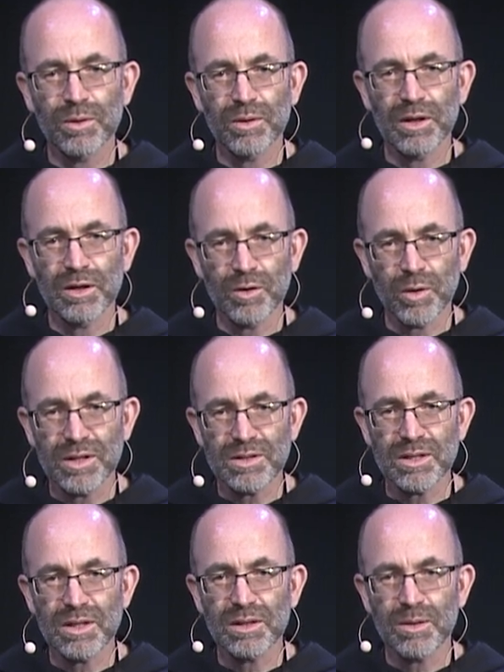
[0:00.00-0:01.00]
the
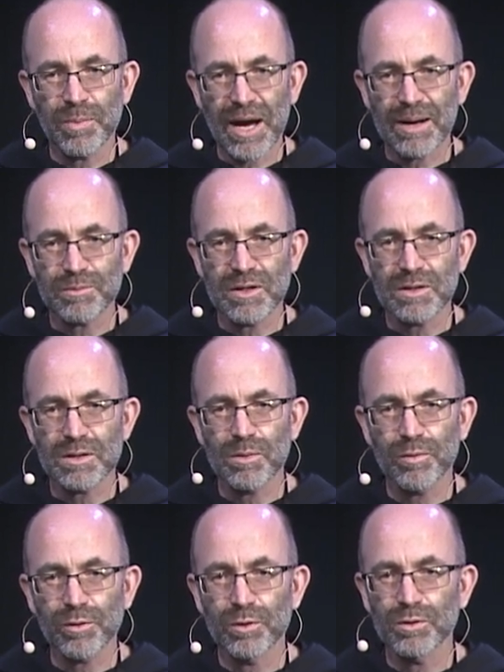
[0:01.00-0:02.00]
anointing, the baptism
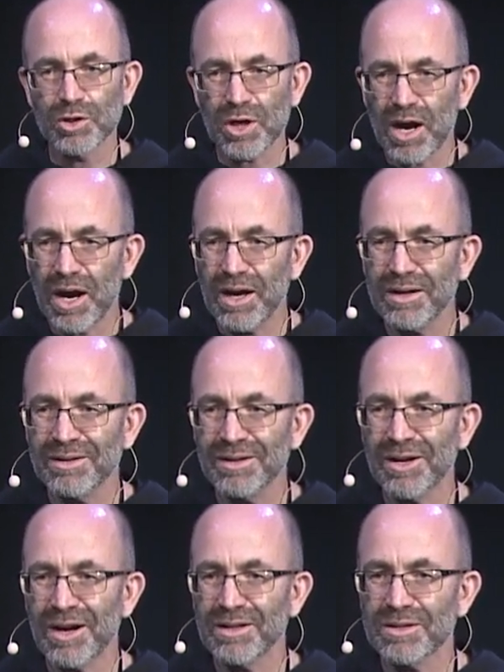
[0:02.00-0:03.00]
through John,
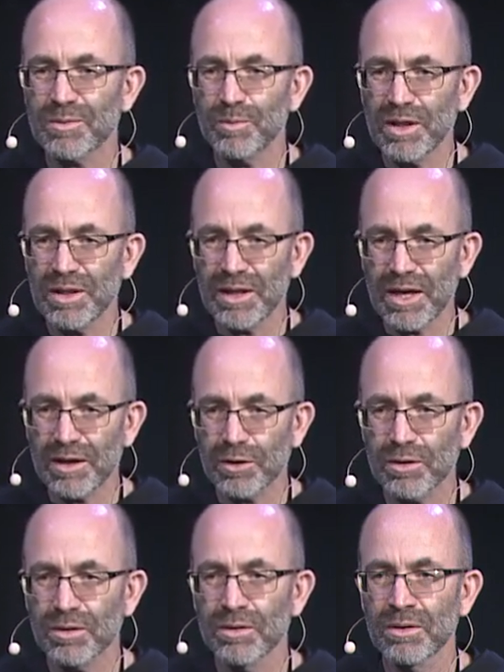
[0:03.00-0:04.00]
God's
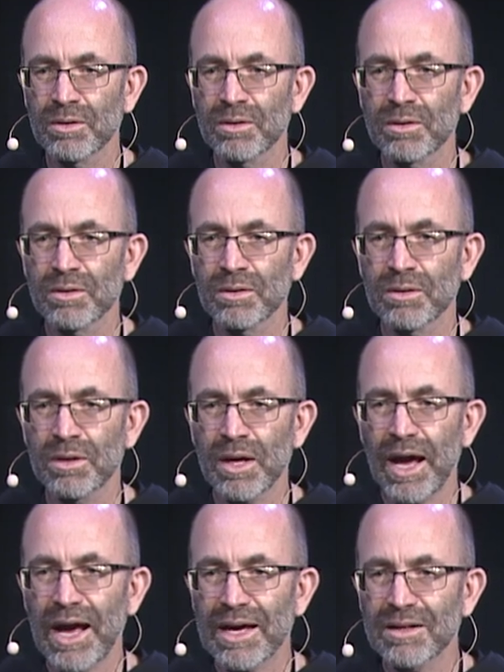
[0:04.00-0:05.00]
mediator,
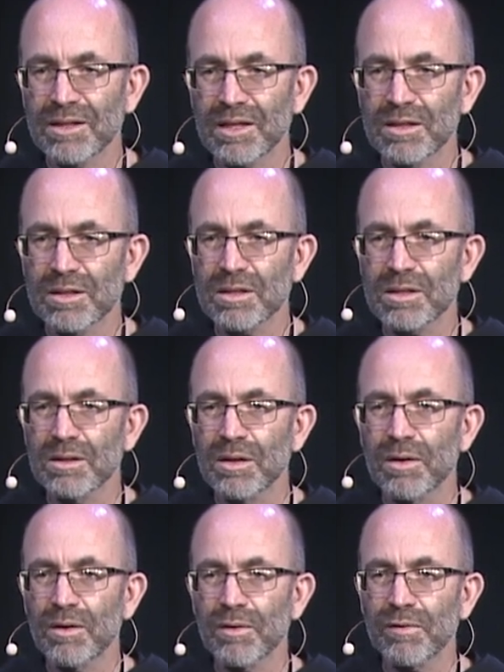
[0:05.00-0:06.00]
and his
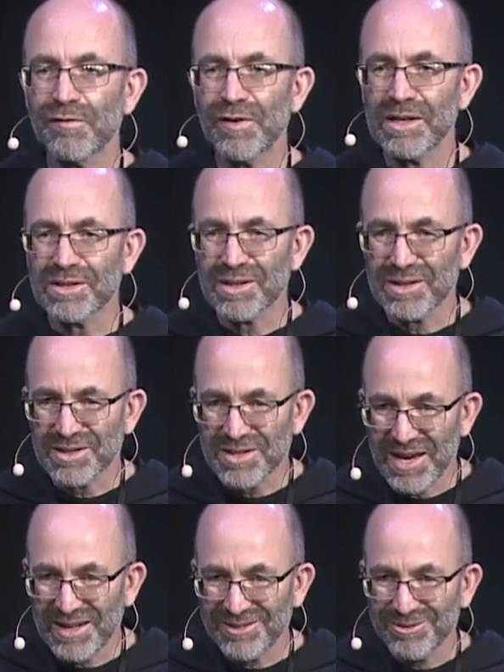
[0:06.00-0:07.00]
facing
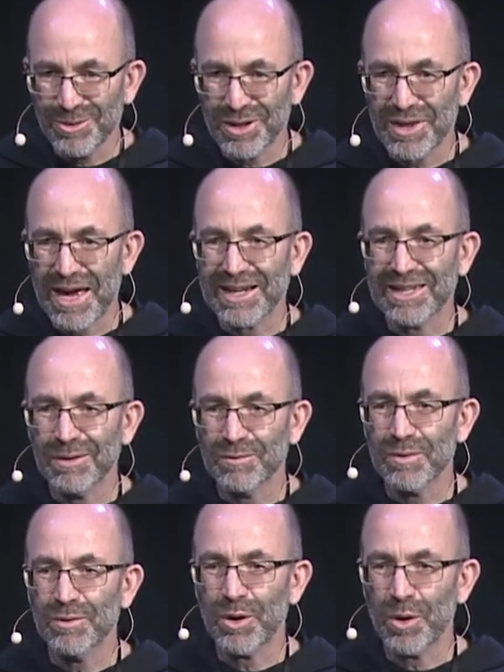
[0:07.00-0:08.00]
Satan with that gift
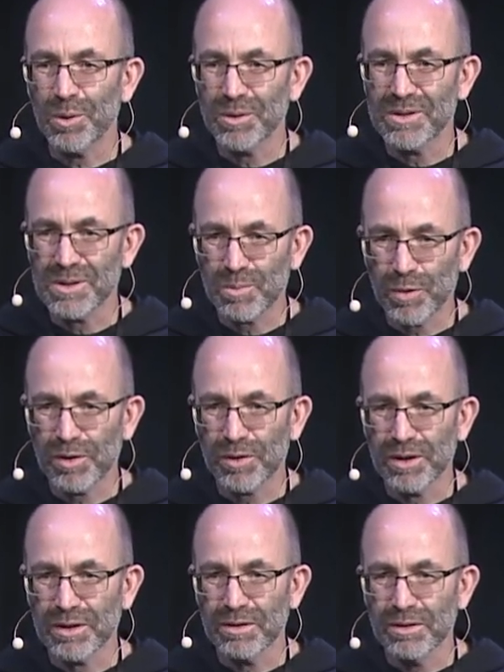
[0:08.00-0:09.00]
of the Holy
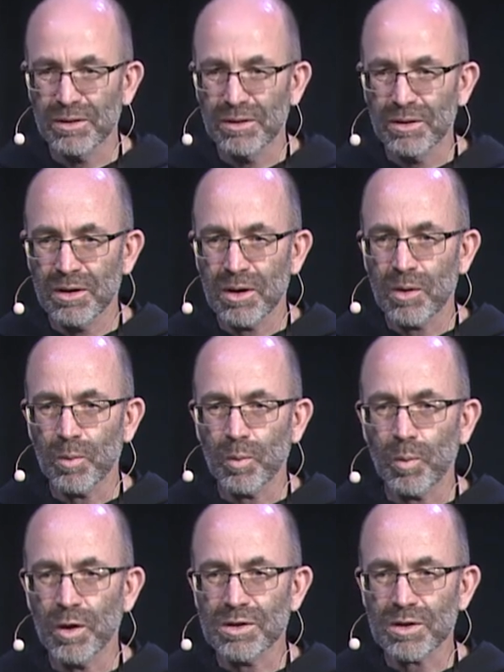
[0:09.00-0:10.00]
Spirit
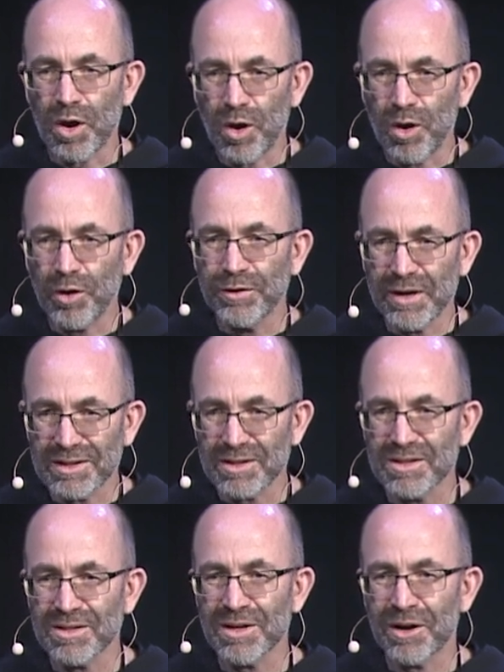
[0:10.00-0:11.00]
was all
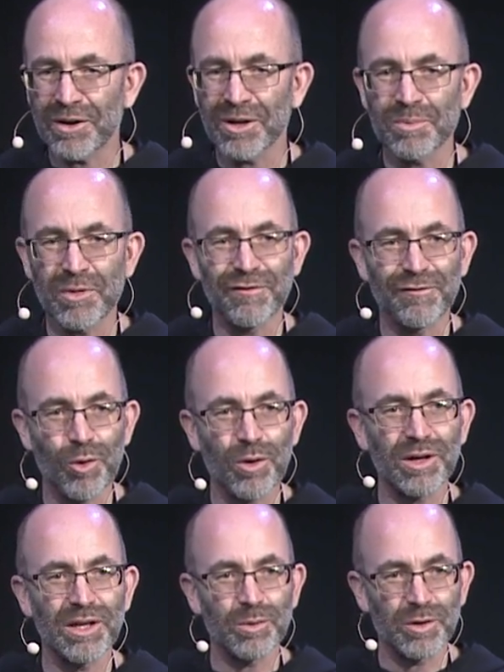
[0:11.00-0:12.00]
necessary before
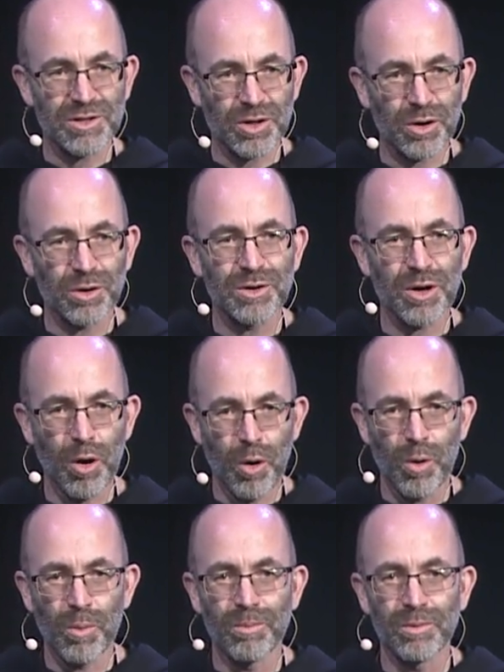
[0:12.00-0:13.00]
he returned
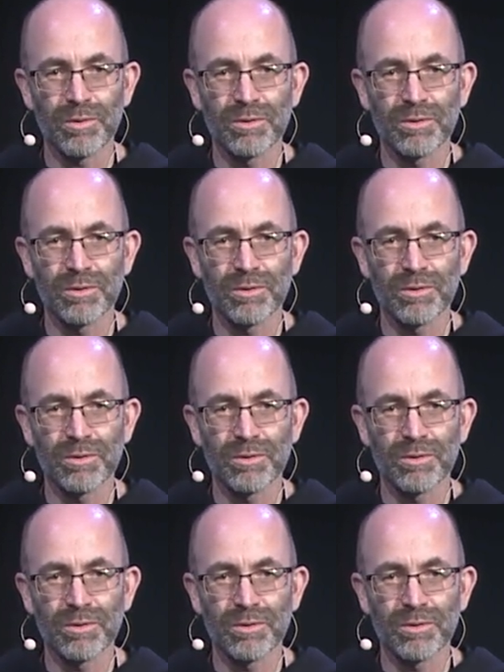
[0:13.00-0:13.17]
home.